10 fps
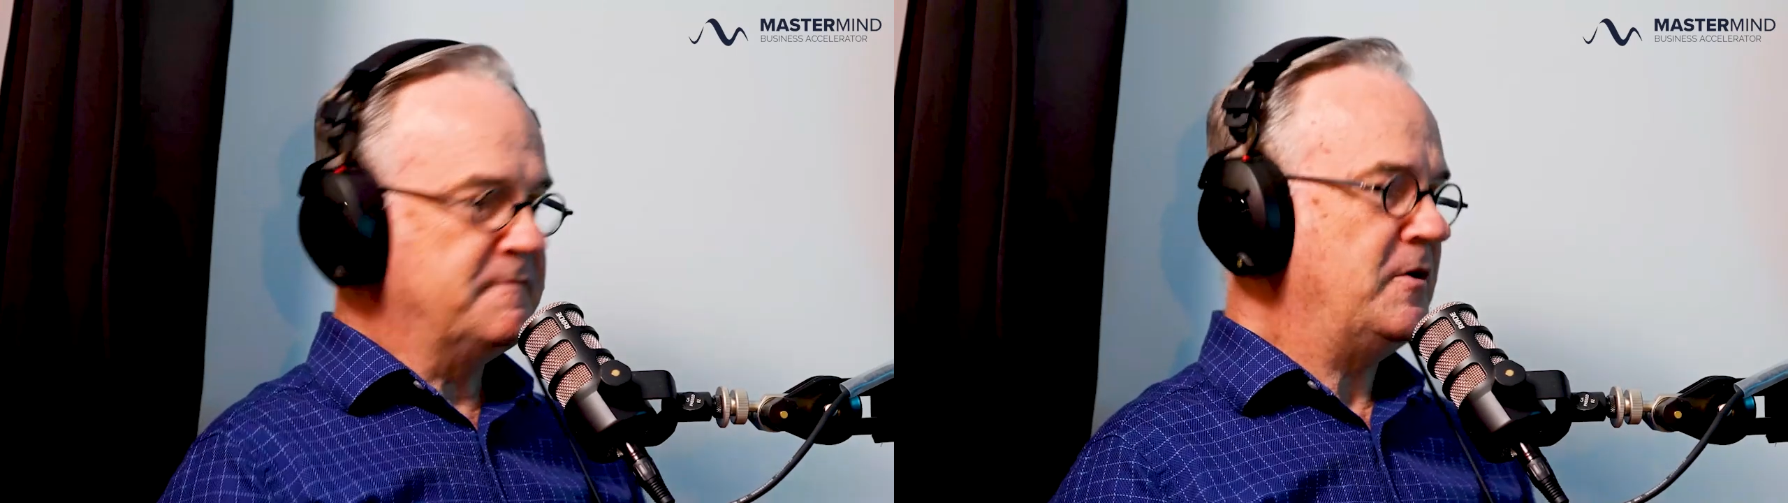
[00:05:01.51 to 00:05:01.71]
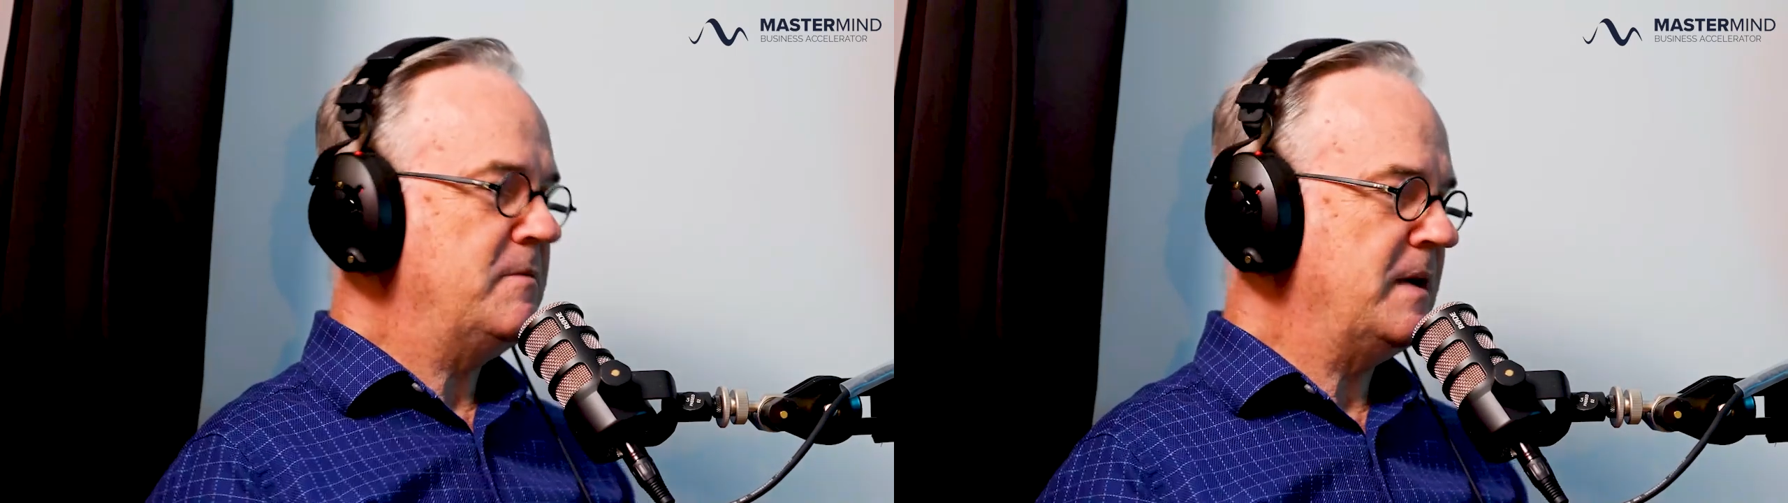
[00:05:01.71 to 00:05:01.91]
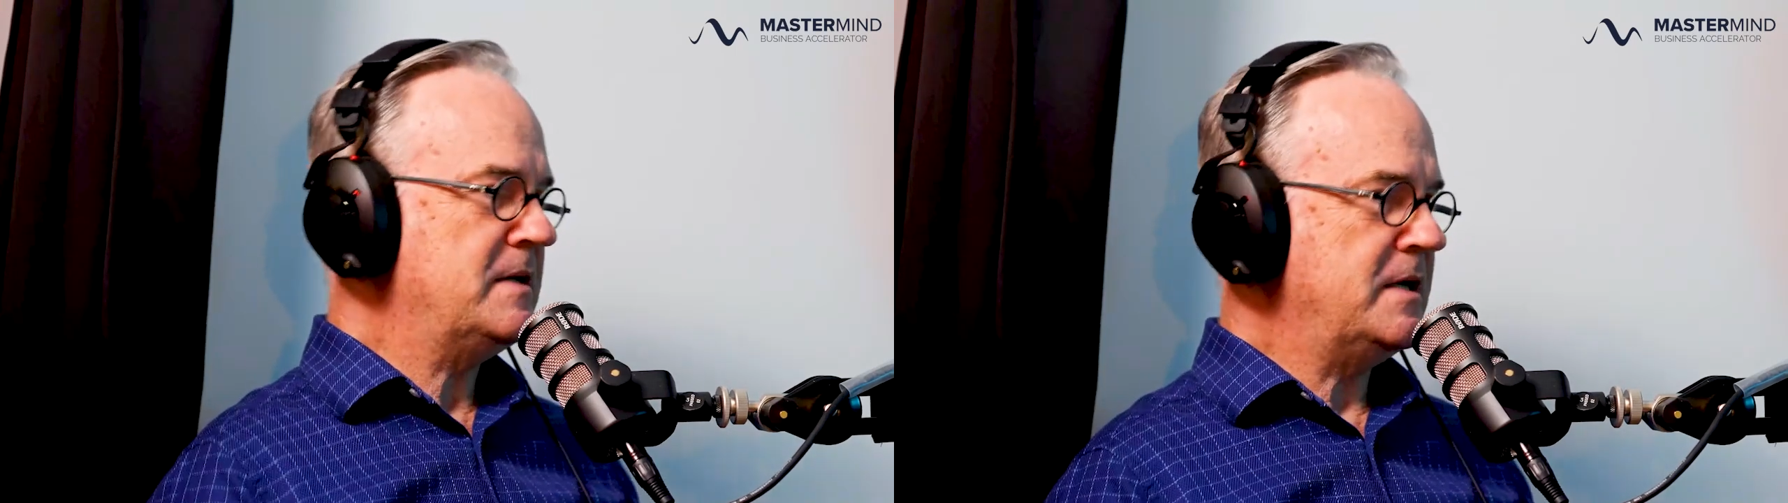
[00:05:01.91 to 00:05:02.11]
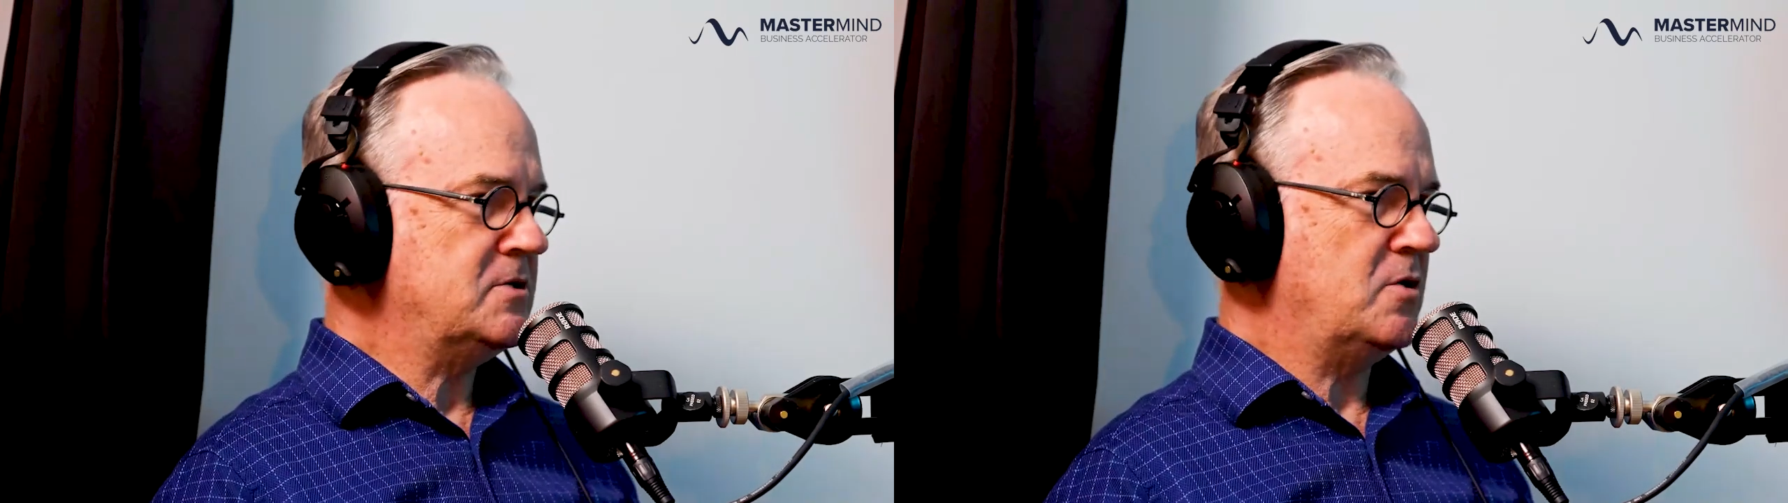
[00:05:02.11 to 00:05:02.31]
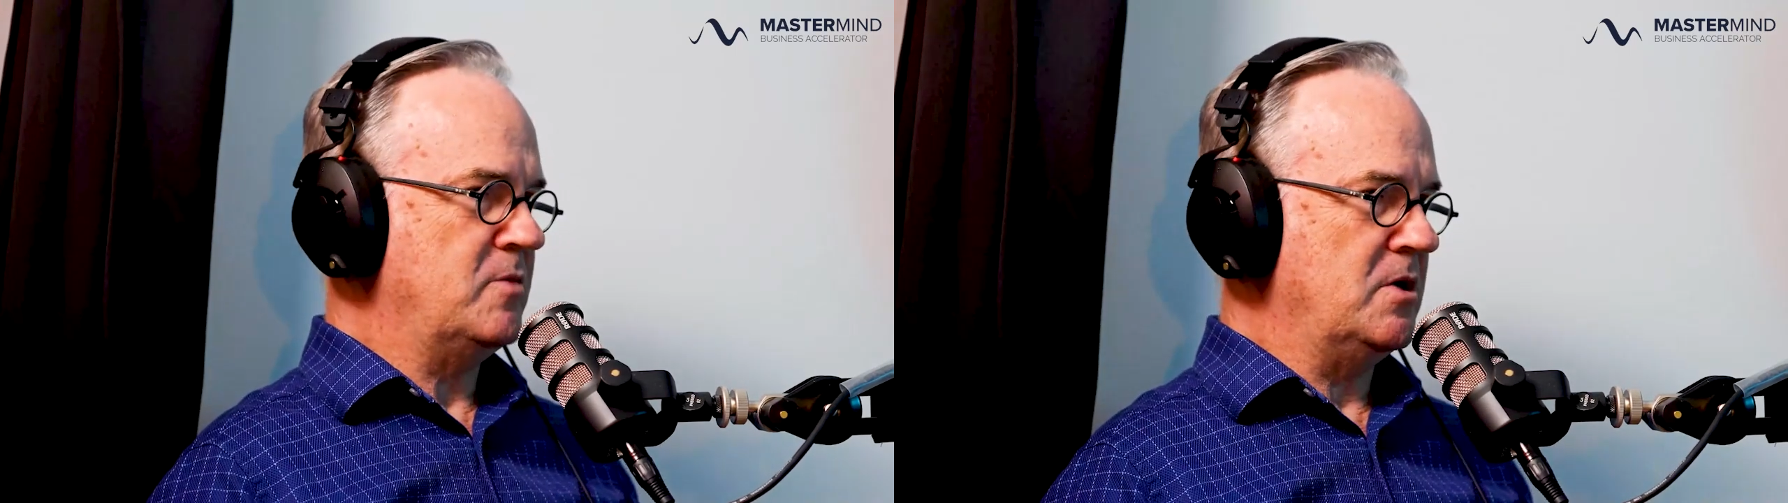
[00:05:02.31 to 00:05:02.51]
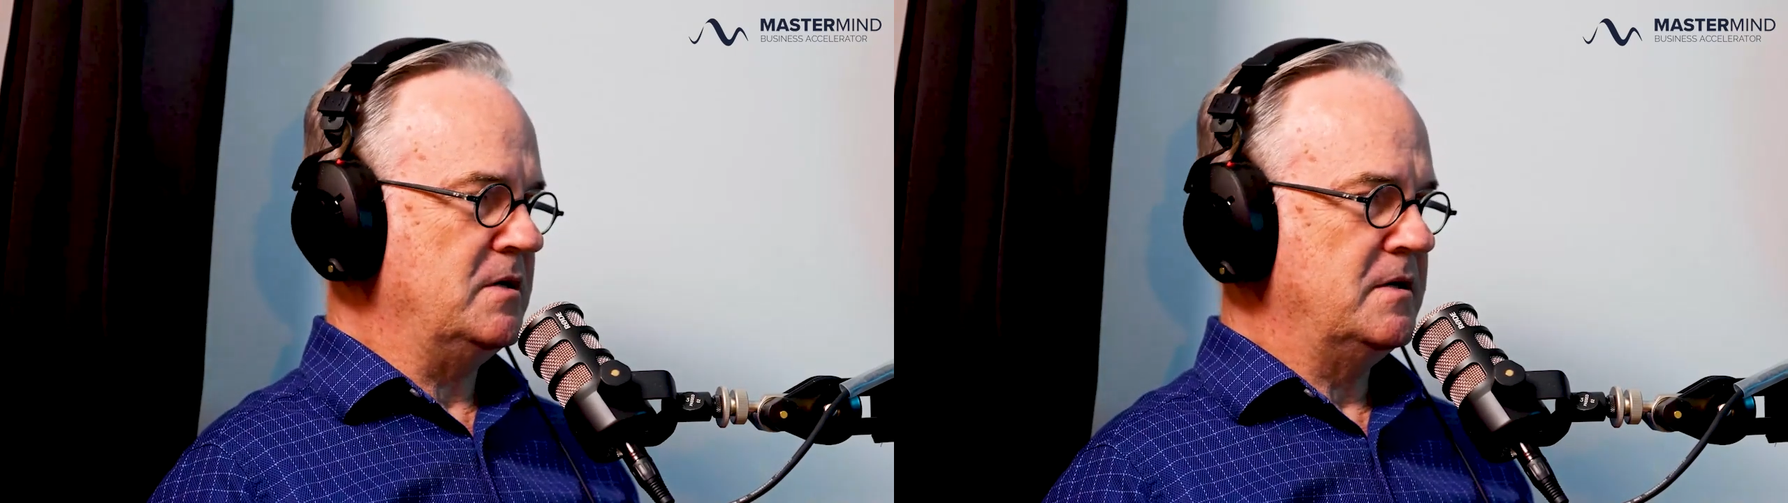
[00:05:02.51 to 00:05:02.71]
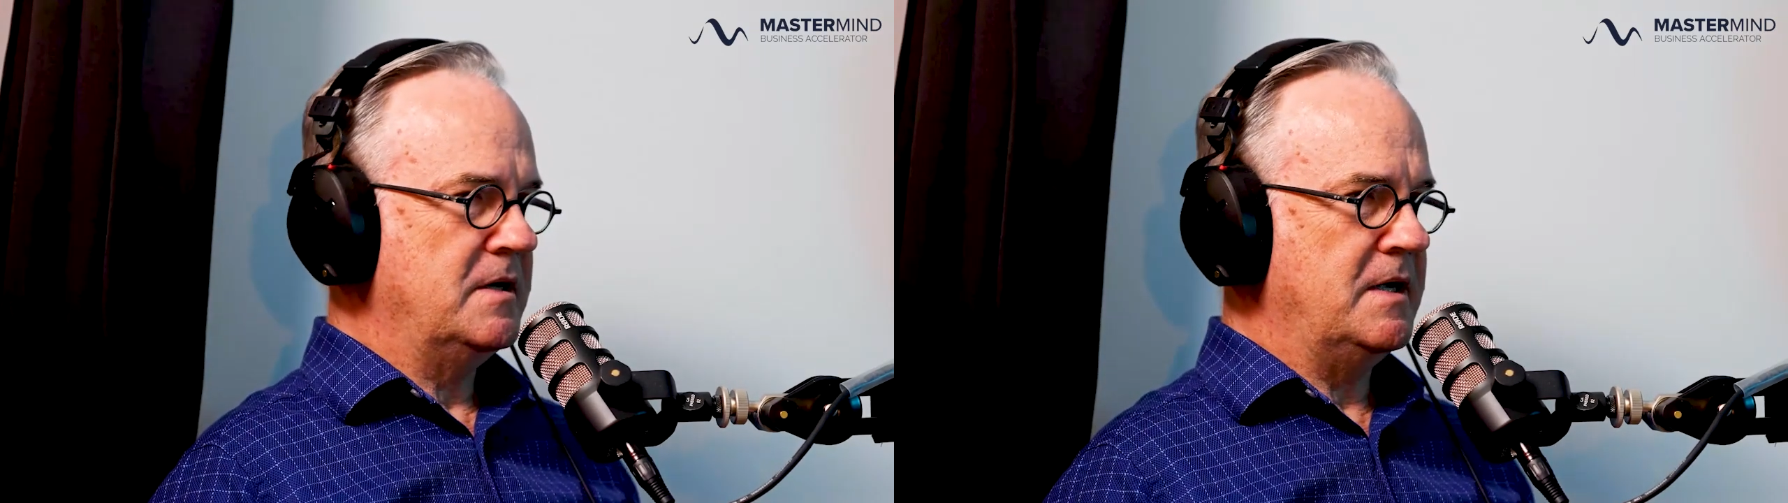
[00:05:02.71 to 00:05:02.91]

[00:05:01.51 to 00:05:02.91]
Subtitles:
very mundane job, right?